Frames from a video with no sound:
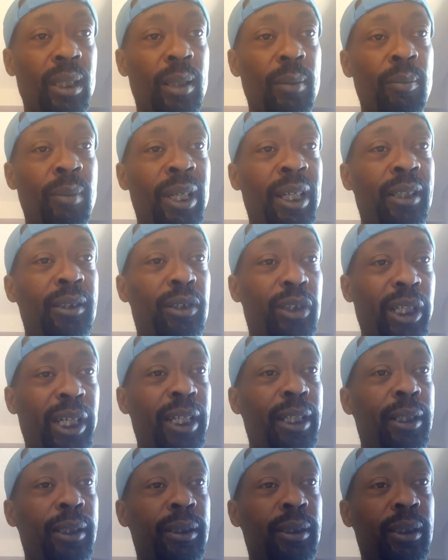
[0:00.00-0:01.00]

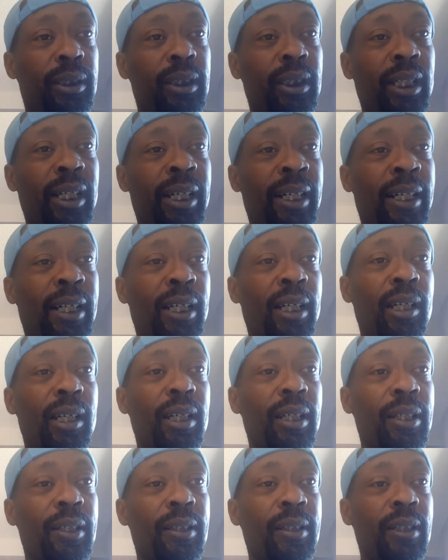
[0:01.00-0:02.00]
maintains uh,
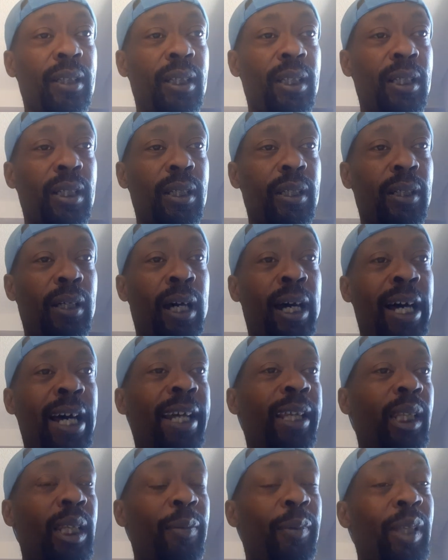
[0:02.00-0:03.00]
a
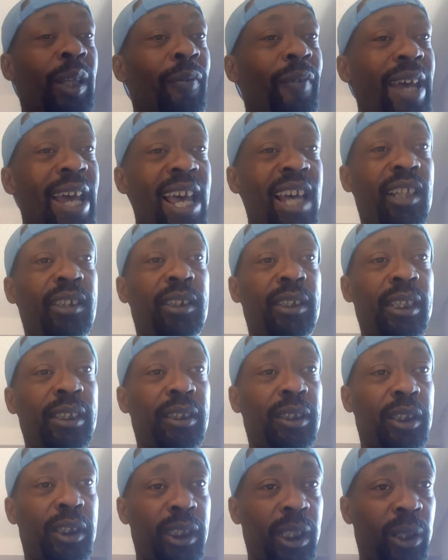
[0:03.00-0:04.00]
high level of access
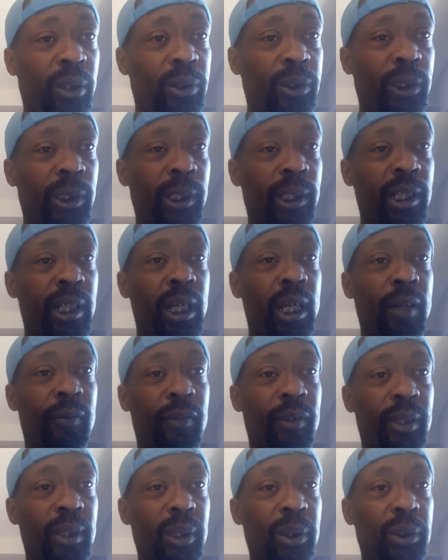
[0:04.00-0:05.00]
to shelter
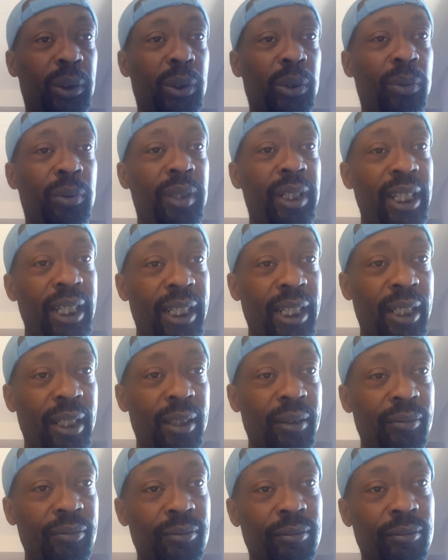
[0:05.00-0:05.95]
for those who need it.